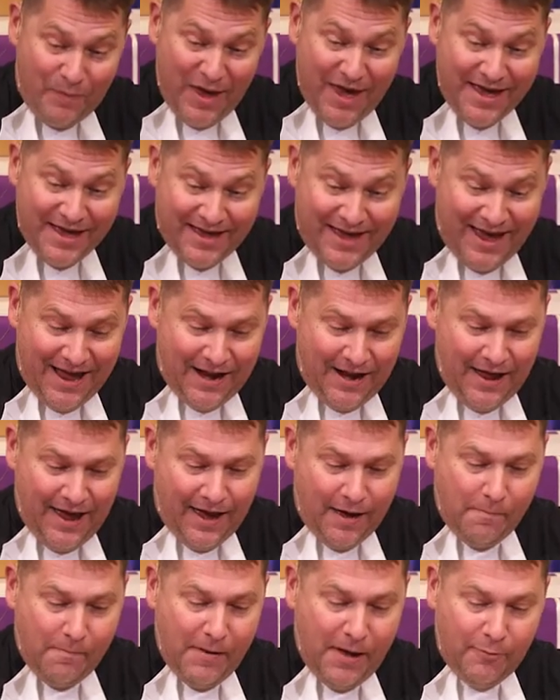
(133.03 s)
bacon.
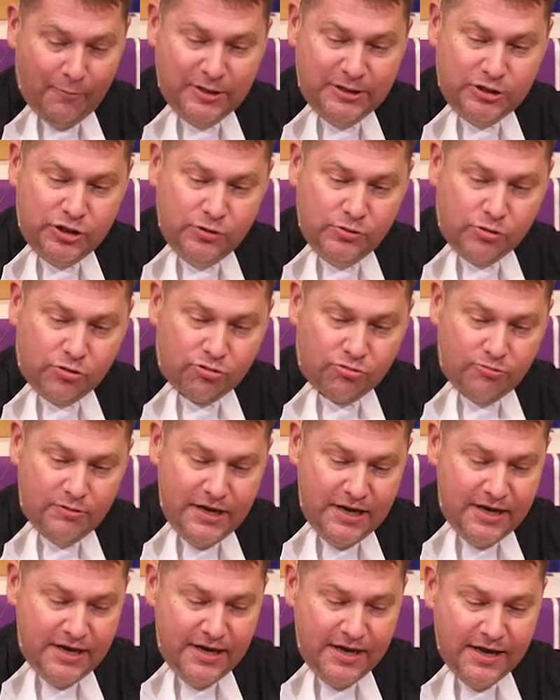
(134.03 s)
How about we do
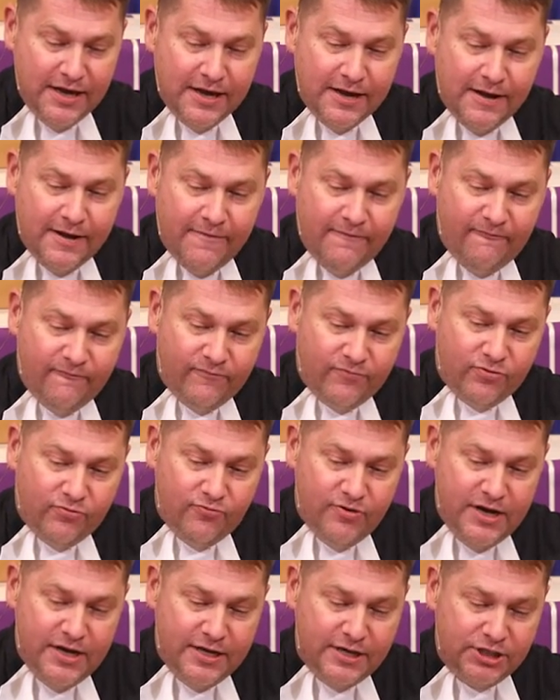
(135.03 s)

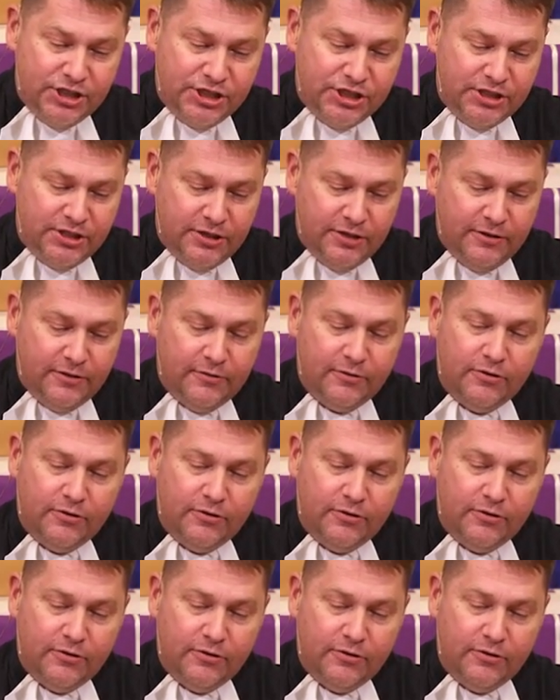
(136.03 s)
three-ish?